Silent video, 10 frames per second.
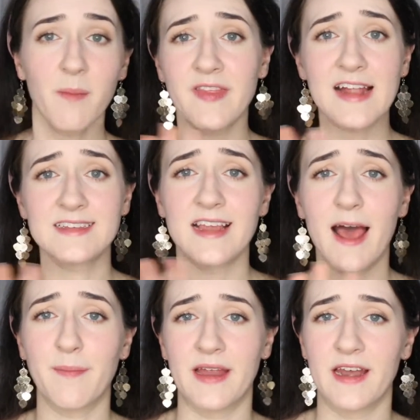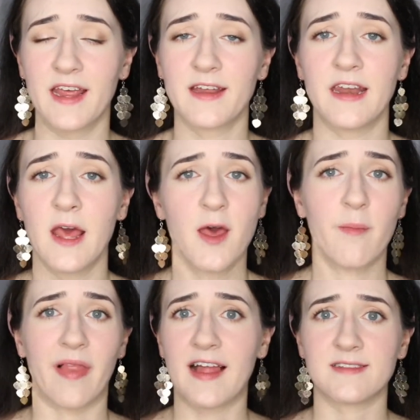But that didn't happen. It
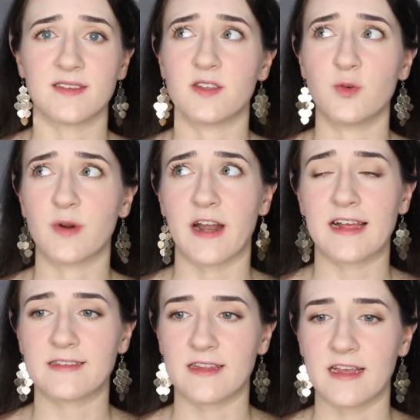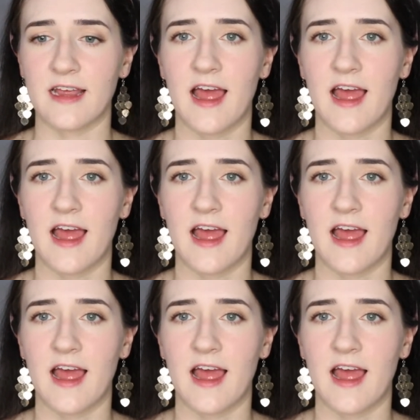blends super nicely,